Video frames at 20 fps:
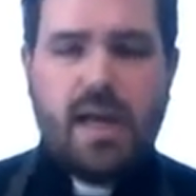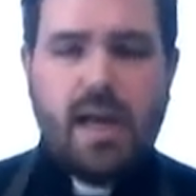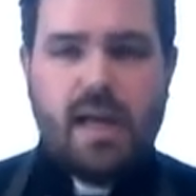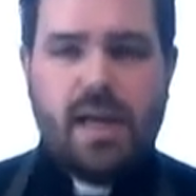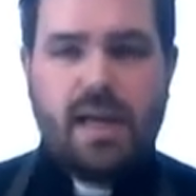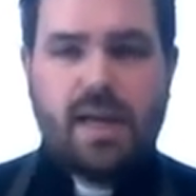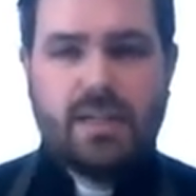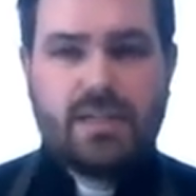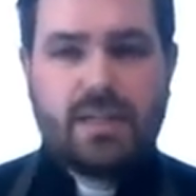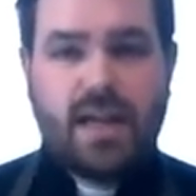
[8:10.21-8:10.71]

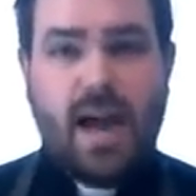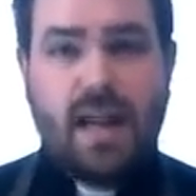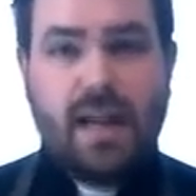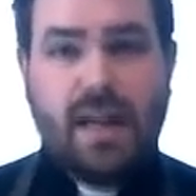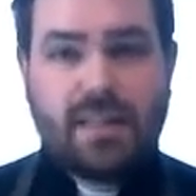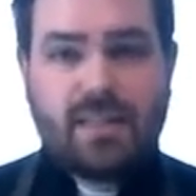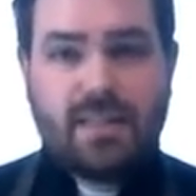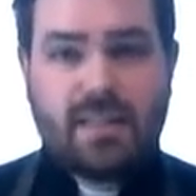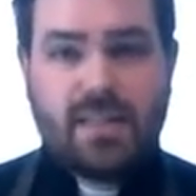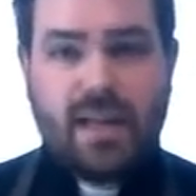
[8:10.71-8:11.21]
is I
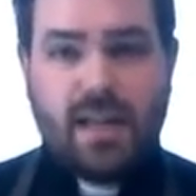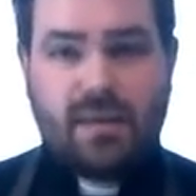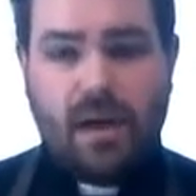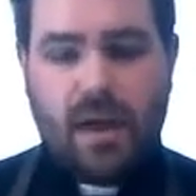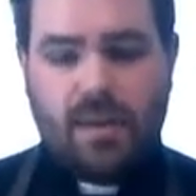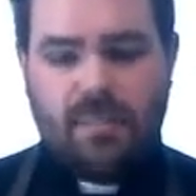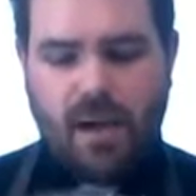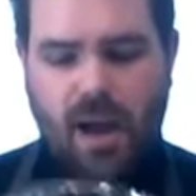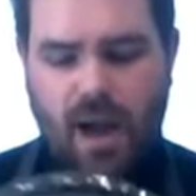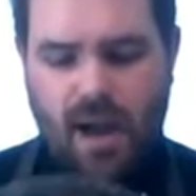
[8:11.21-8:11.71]
like to take
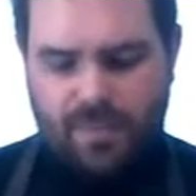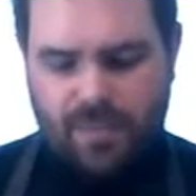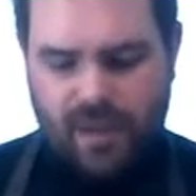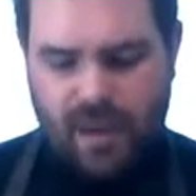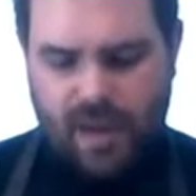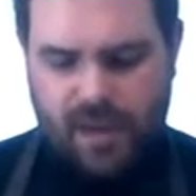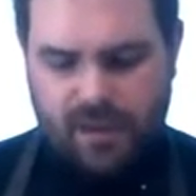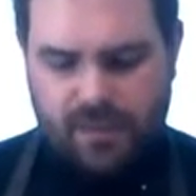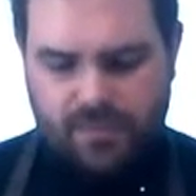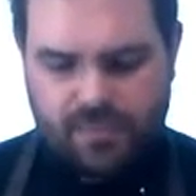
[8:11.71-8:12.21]
my pie
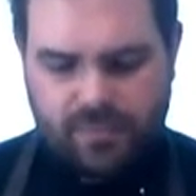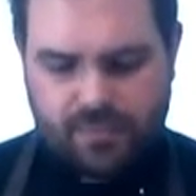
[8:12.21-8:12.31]
pan,